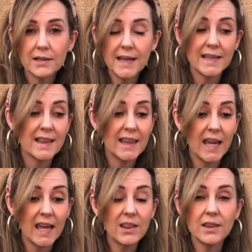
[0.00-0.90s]
Like
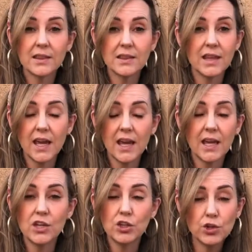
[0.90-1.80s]
they, they
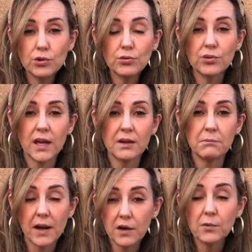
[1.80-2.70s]
knew that
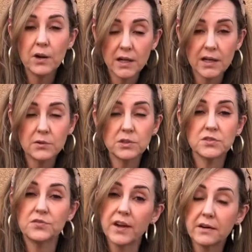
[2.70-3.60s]
marijuana was
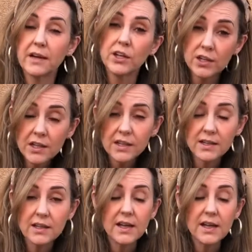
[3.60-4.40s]
very good